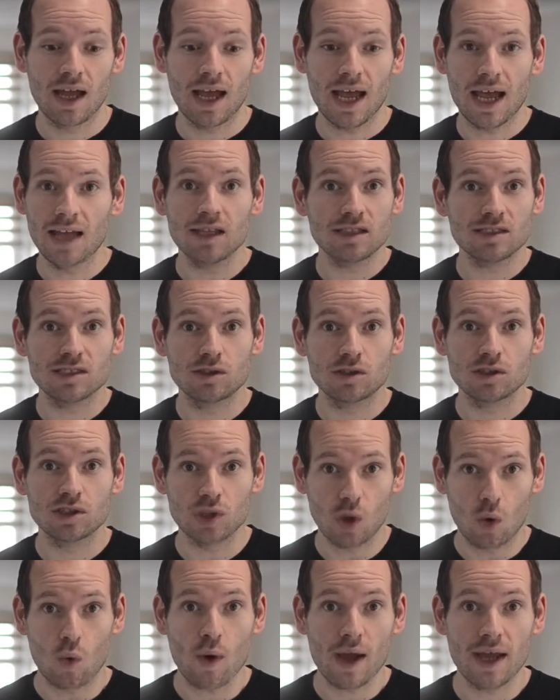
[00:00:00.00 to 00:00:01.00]
And there's just
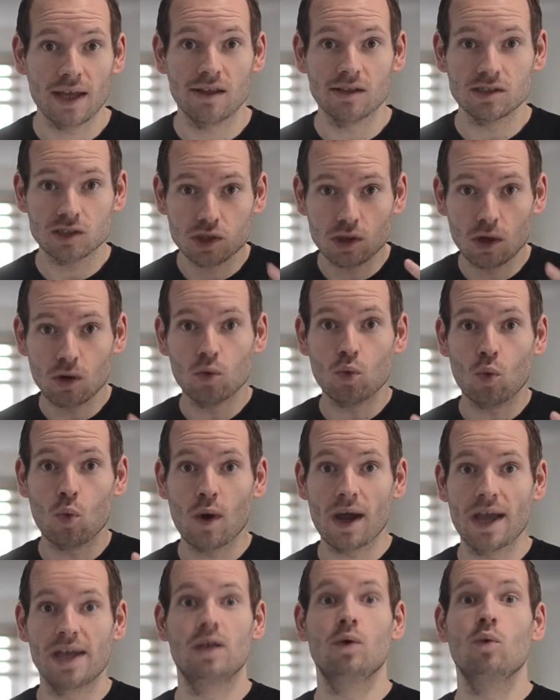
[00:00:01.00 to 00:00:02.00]
no way. There's no
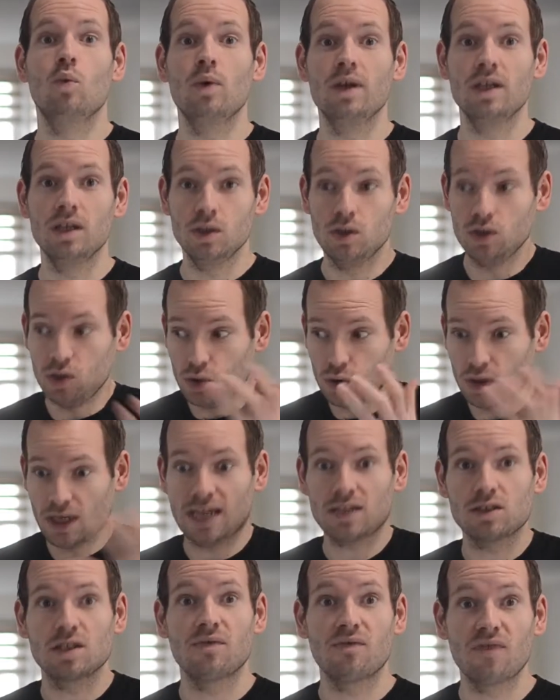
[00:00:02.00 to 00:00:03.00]
way we, you could
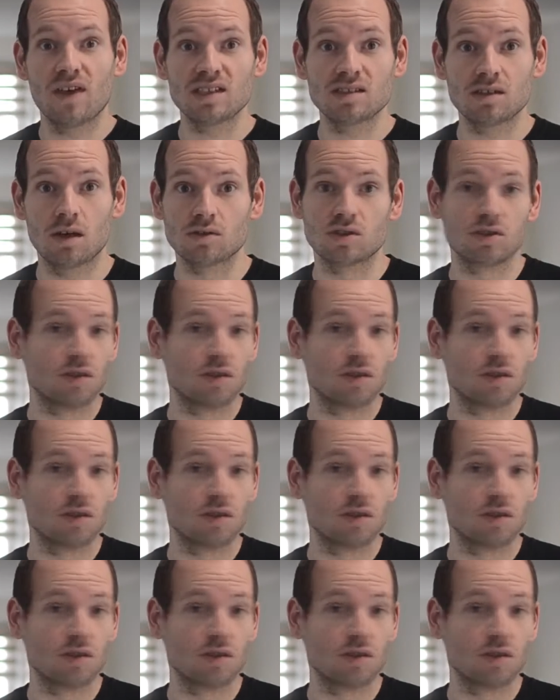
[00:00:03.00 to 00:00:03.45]
actually fix those.